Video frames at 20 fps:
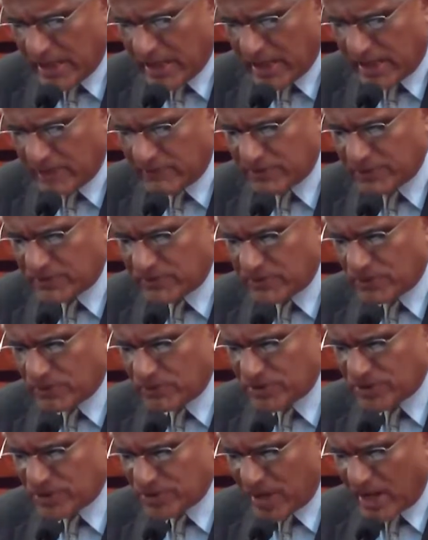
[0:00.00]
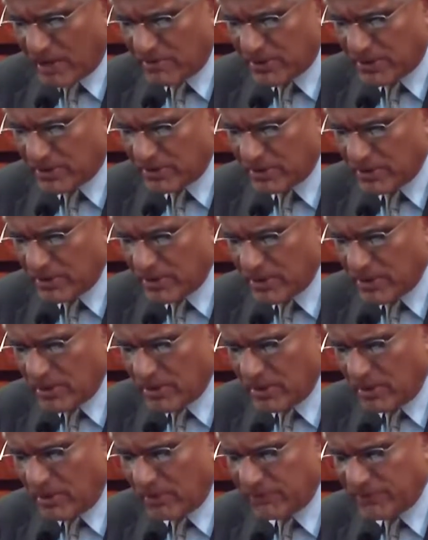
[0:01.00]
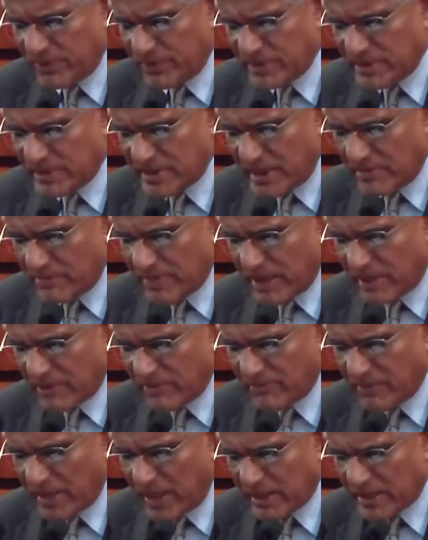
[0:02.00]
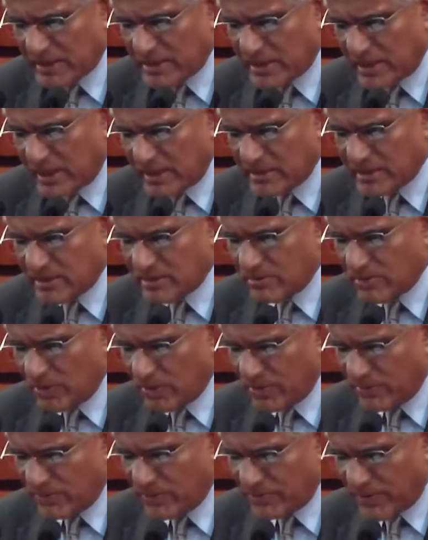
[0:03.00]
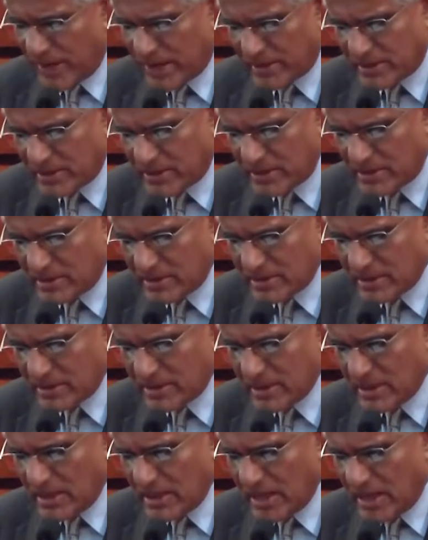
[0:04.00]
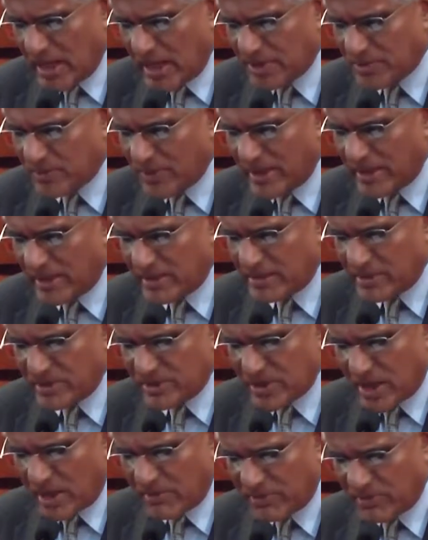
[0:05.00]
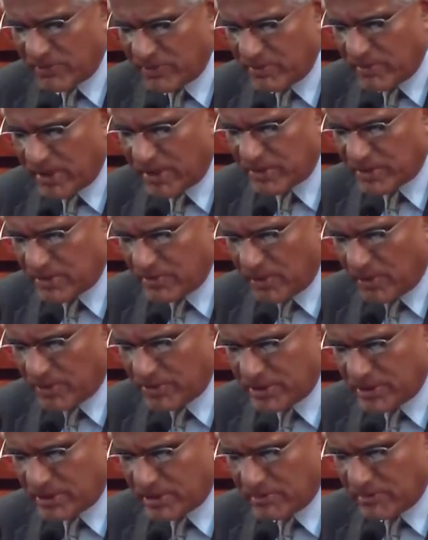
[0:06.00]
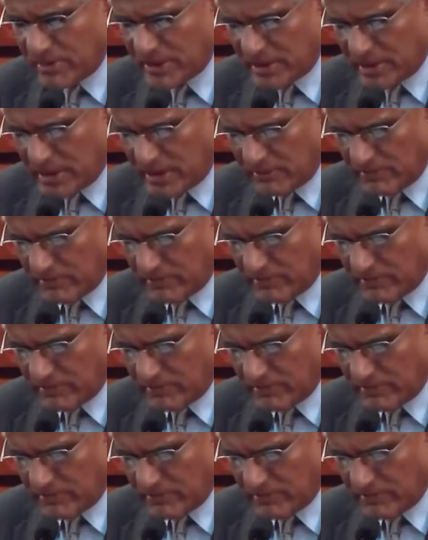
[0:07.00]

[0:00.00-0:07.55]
he was, of course, chairman of the State Bank of Pakistan's Board of Directors, as well as the chairman of the Monetary Policy Committee.